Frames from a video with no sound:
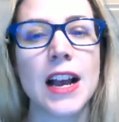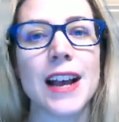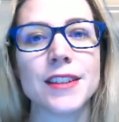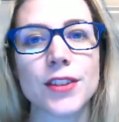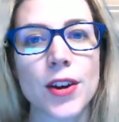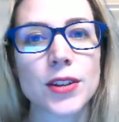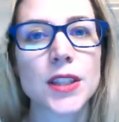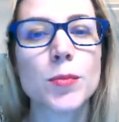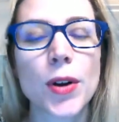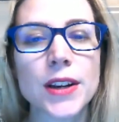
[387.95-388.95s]
As long as
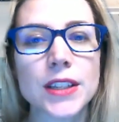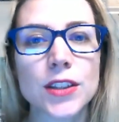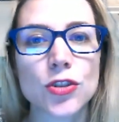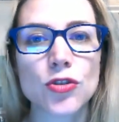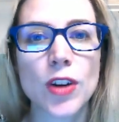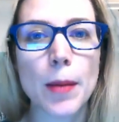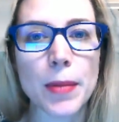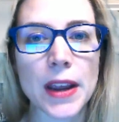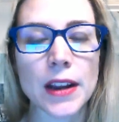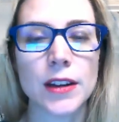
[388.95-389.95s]
the price is
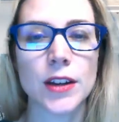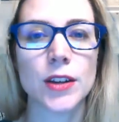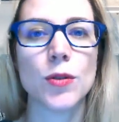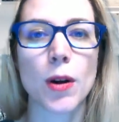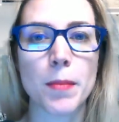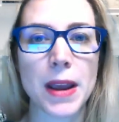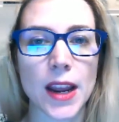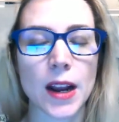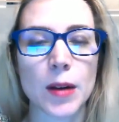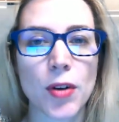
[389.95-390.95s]
dropping, you are
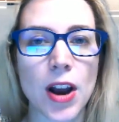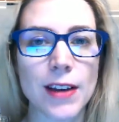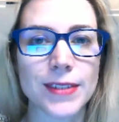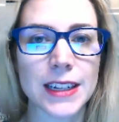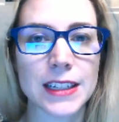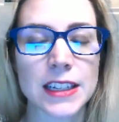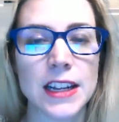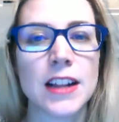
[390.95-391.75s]
making a profit.